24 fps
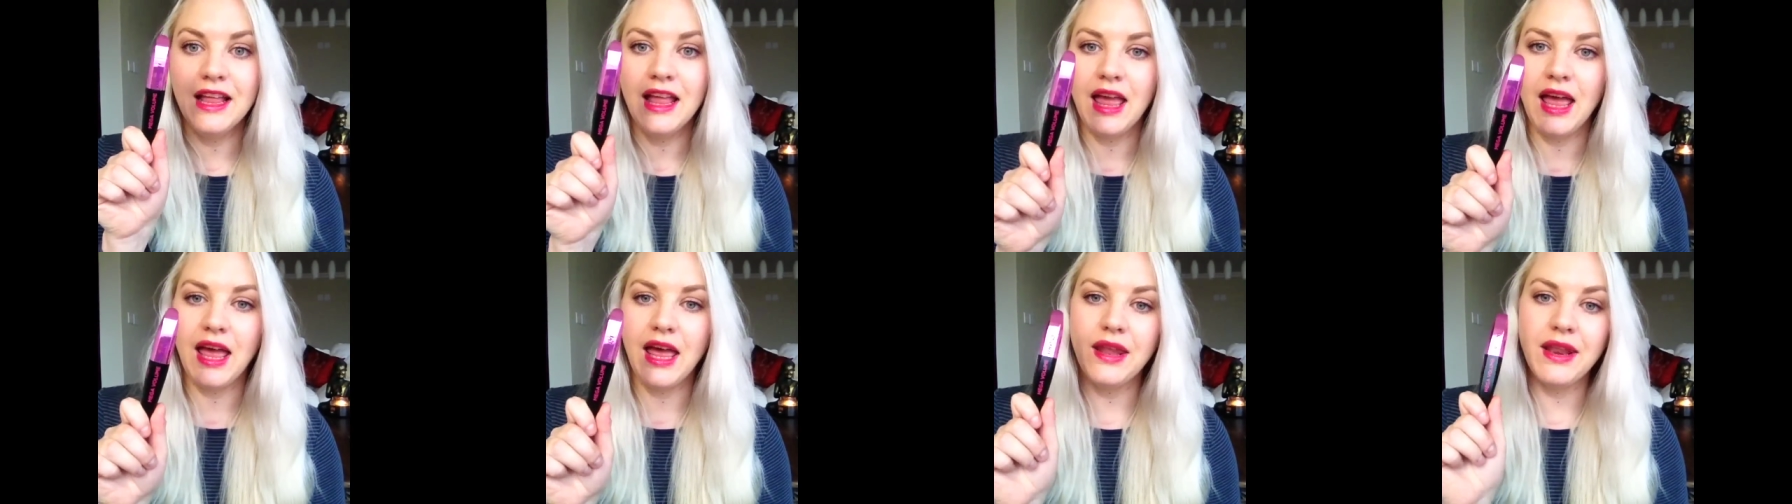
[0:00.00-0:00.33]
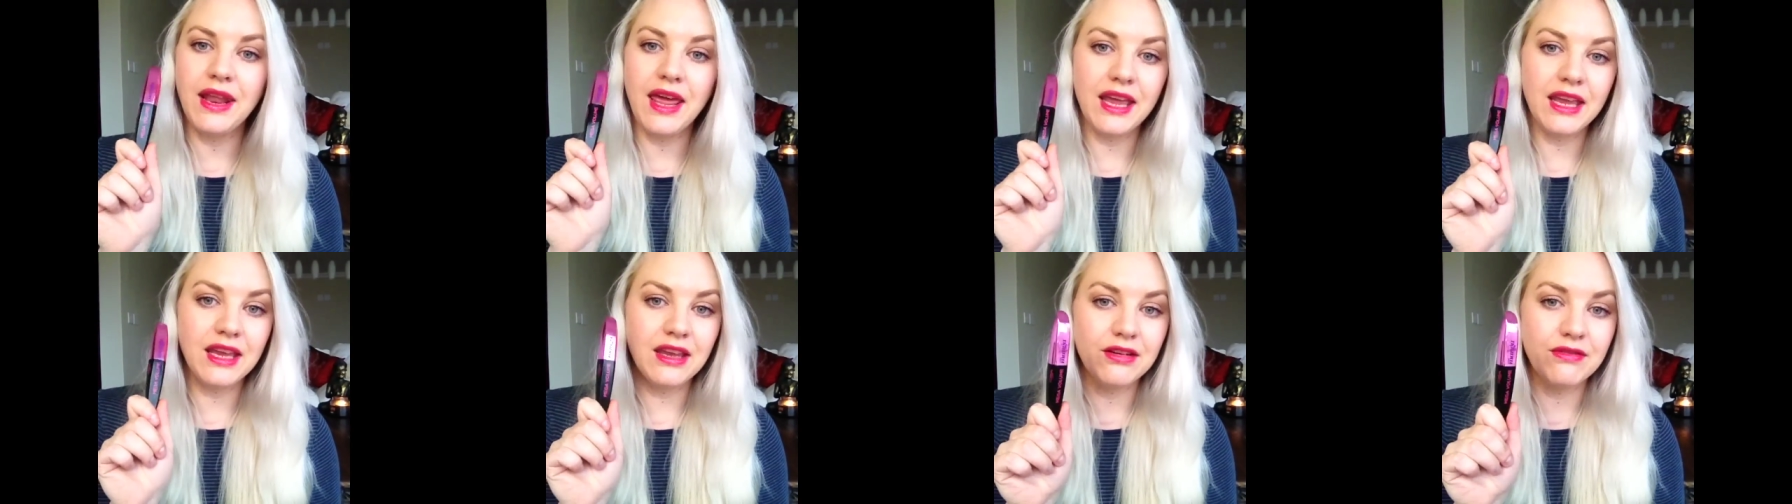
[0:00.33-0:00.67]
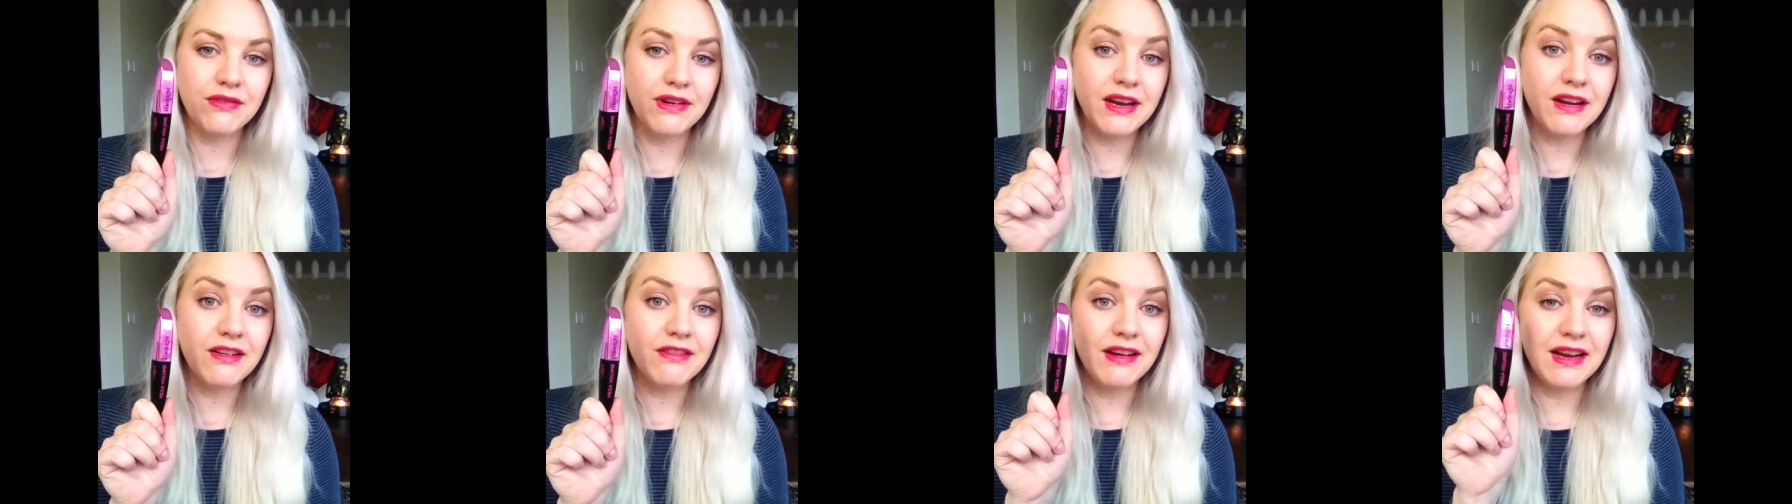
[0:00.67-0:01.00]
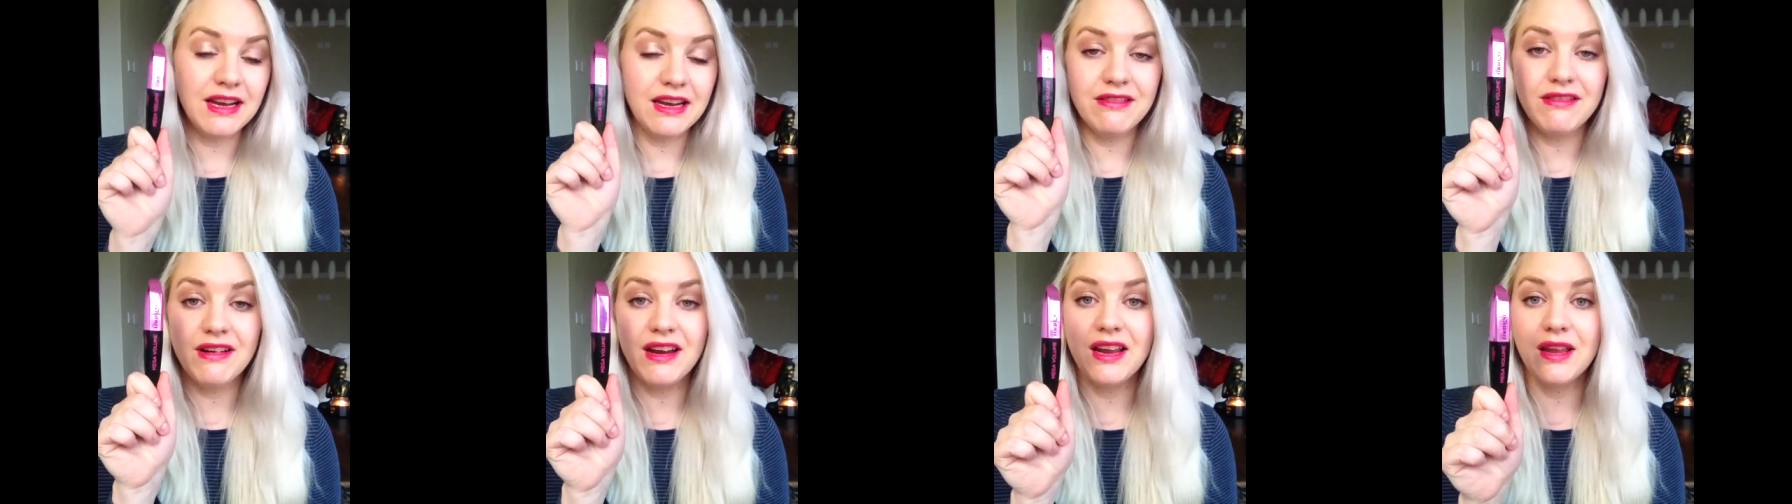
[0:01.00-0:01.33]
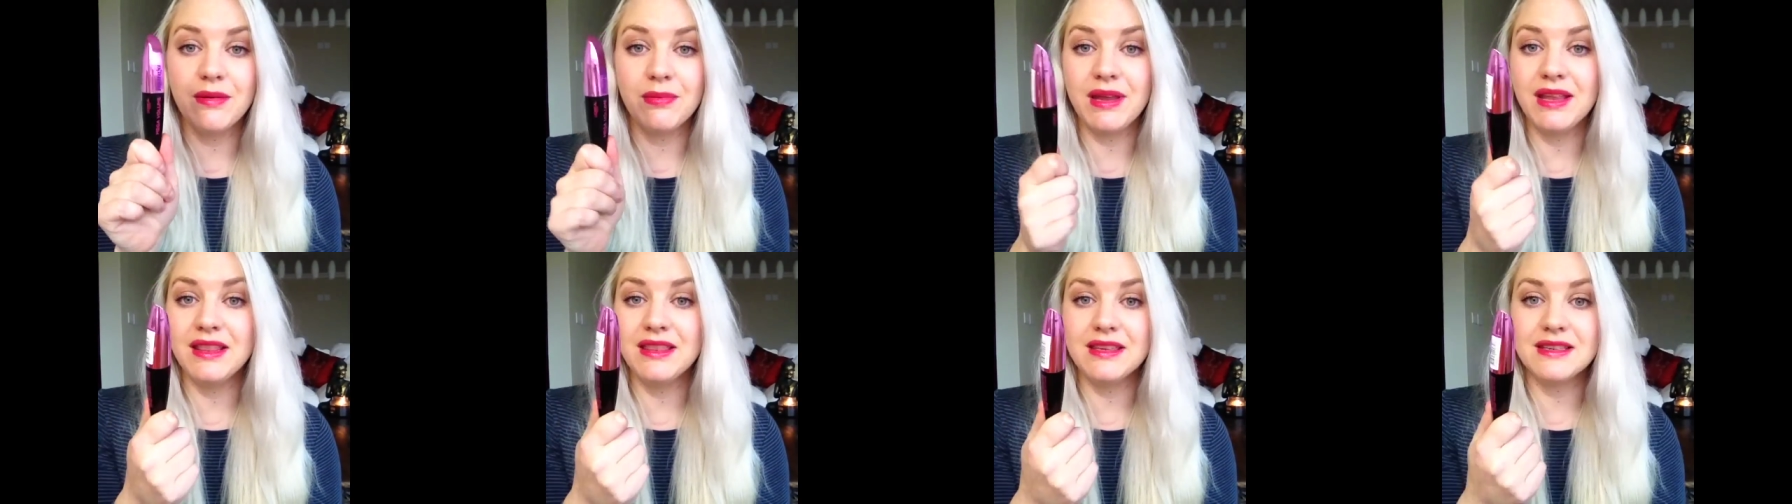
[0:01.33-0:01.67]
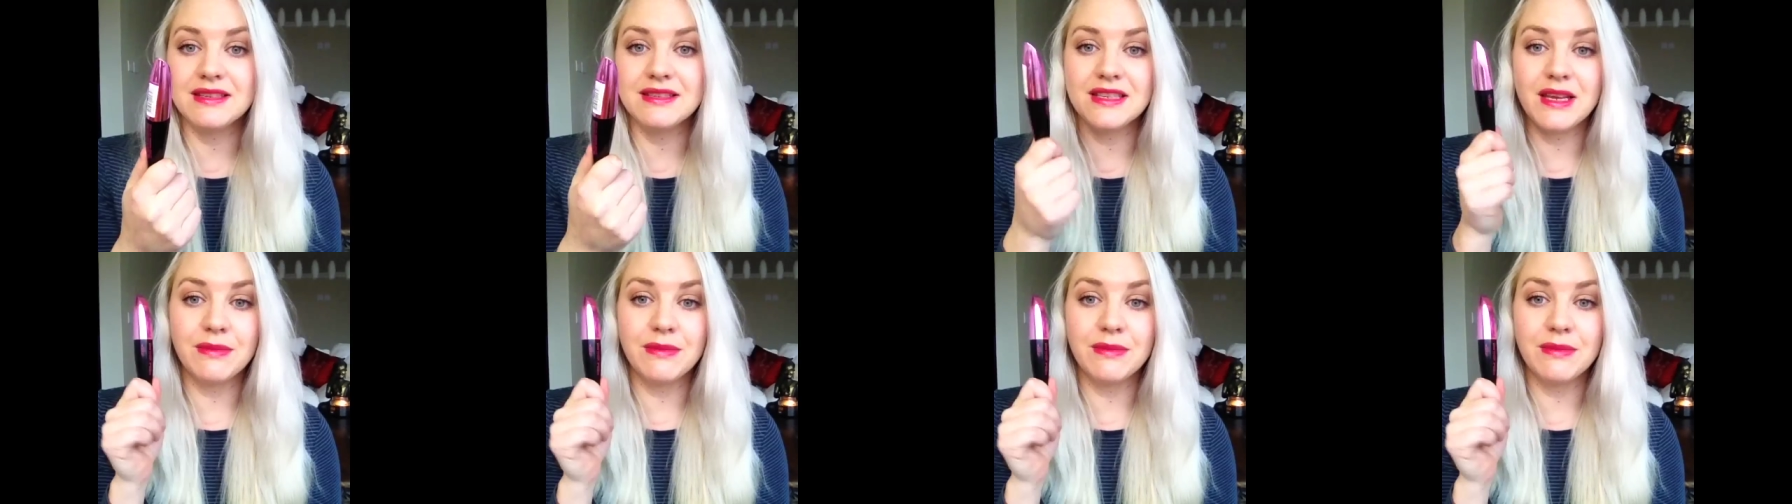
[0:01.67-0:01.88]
And I can really recommend this.